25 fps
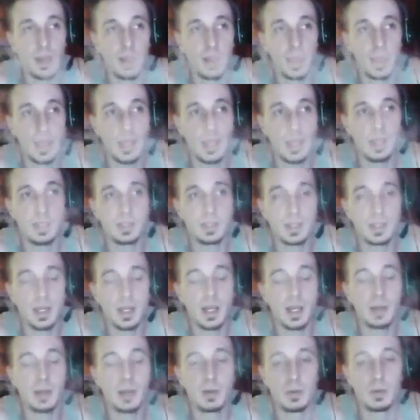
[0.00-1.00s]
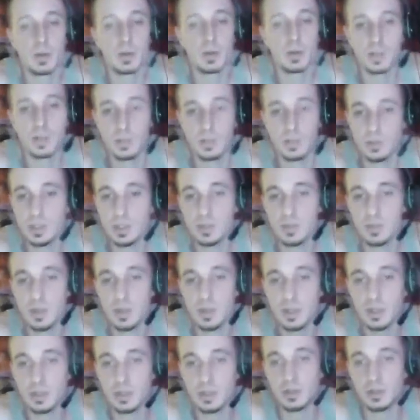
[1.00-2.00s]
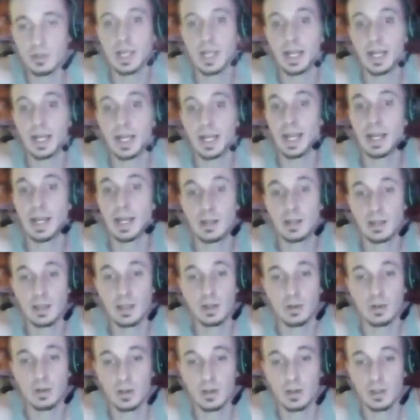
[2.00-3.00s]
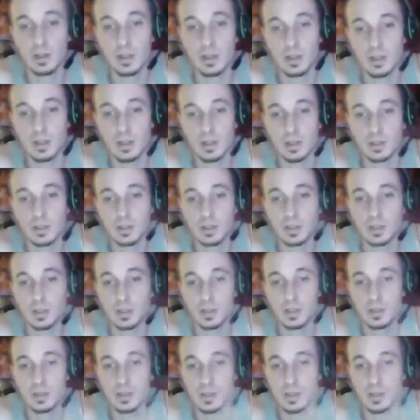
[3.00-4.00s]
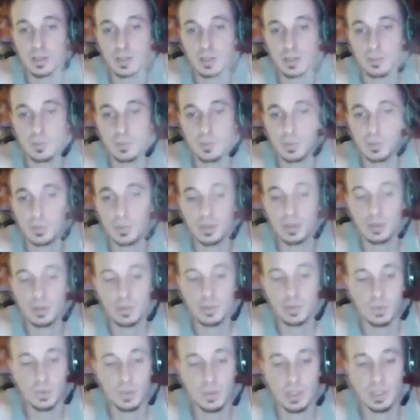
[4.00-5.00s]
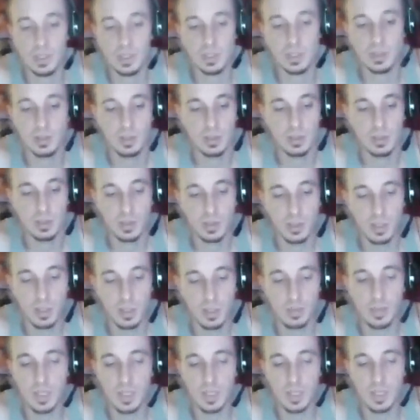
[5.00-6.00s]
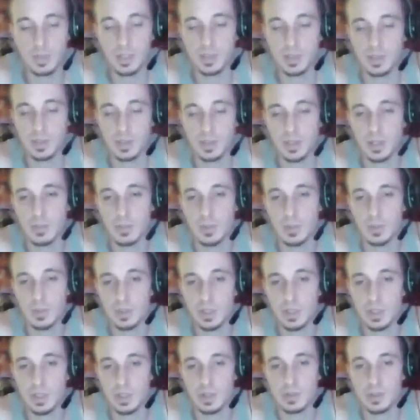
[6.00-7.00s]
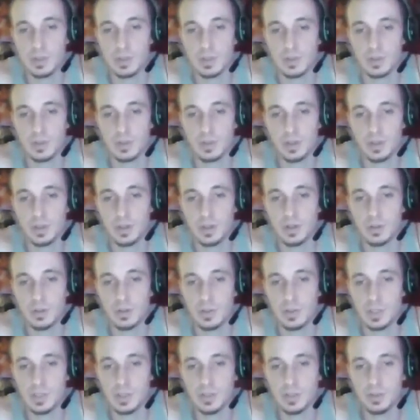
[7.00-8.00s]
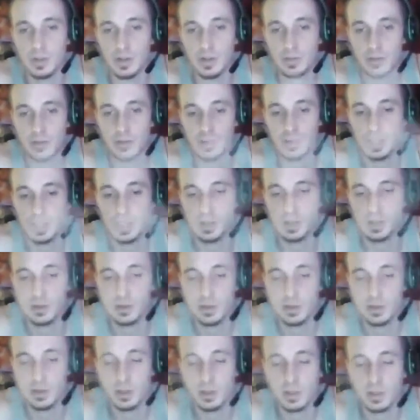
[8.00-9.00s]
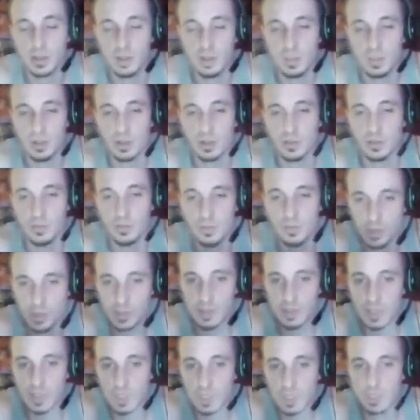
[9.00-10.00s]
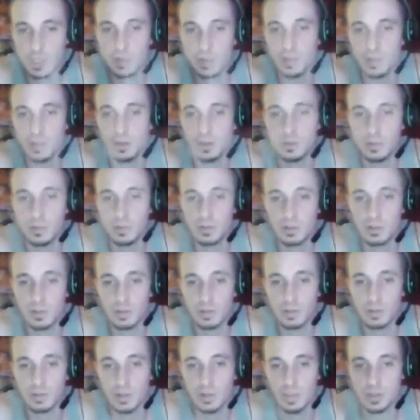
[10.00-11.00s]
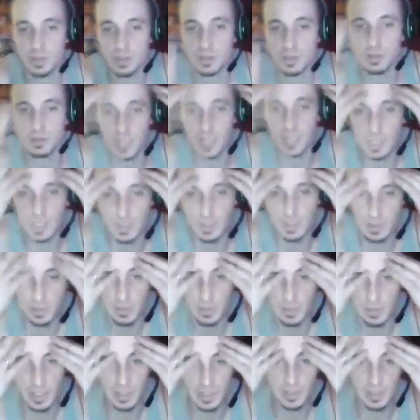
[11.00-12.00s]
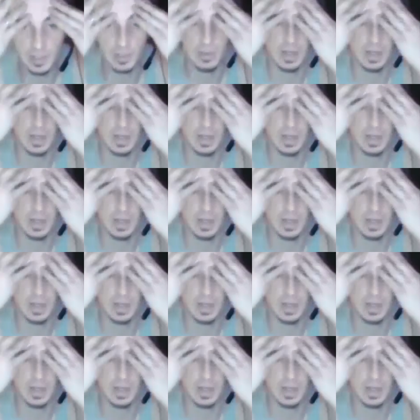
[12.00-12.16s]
anytime you want to do something or create anything, and you can go to the simplest principle, like a peanut butter sandwich. That was always the reference I used. The first thing you do is create it in your mind. You